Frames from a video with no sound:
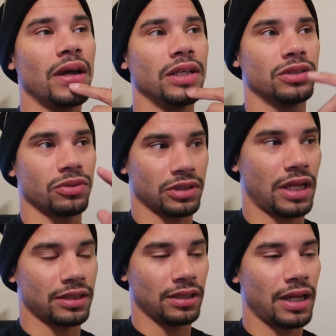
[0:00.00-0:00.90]
I need to source
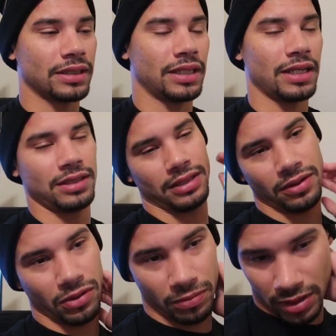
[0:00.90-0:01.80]
Lexan
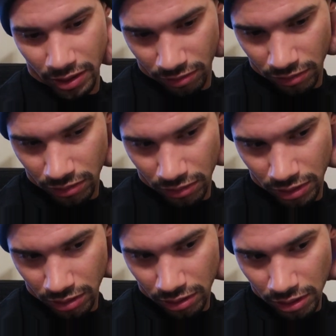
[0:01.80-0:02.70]
still, but
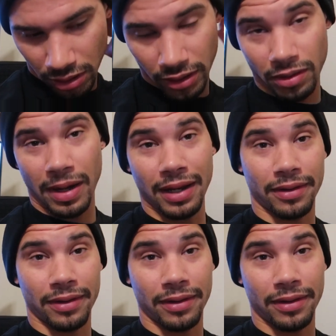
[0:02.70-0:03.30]
little by